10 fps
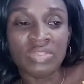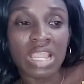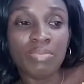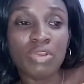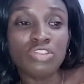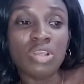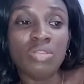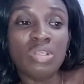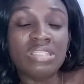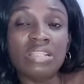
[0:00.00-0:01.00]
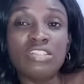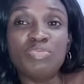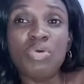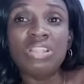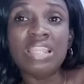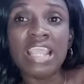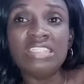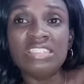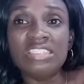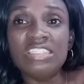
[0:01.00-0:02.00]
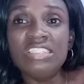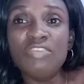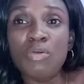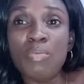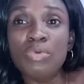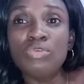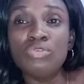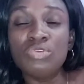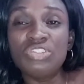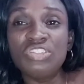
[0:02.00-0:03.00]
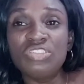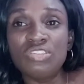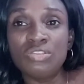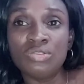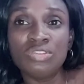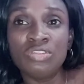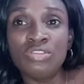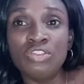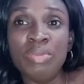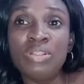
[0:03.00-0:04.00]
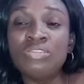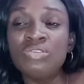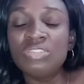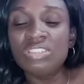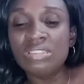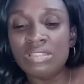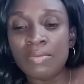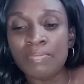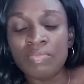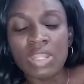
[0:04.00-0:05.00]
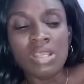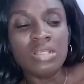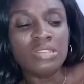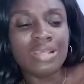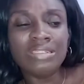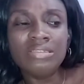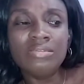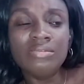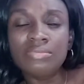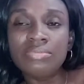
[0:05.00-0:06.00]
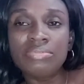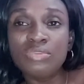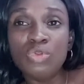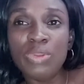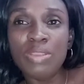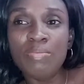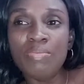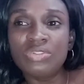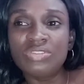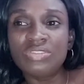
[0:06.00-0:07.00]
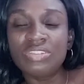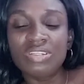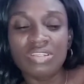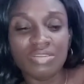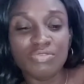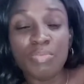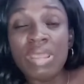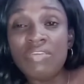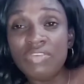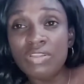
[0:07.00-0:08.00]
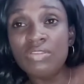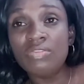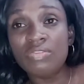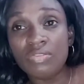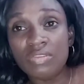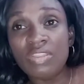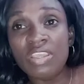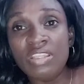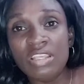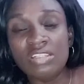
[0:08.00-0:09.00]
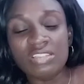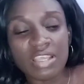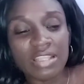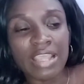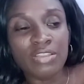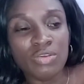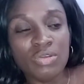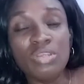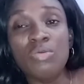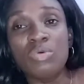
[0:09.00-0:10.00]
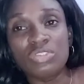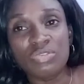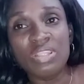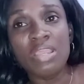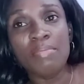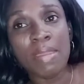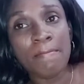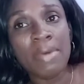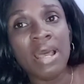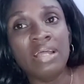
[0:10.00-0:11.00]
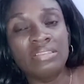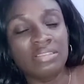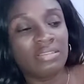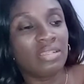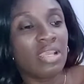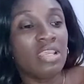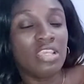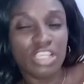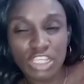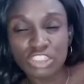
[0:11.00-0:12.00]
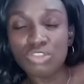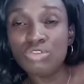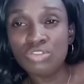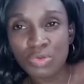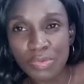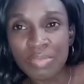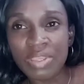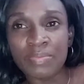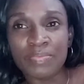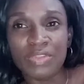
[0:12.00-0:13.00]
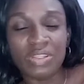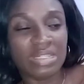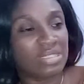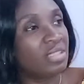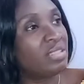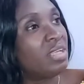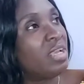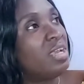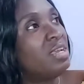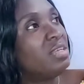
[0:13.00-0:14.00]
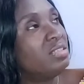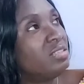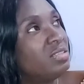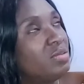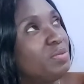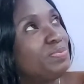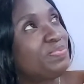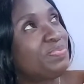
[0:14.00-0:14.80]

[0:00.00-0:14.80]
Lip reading: And because you're always at the spotlight, it's easy for people to notice you. You know, you may not notice them. So I didn't know him, but from everything he said, I knew he was really a member and he should know me. Understand? So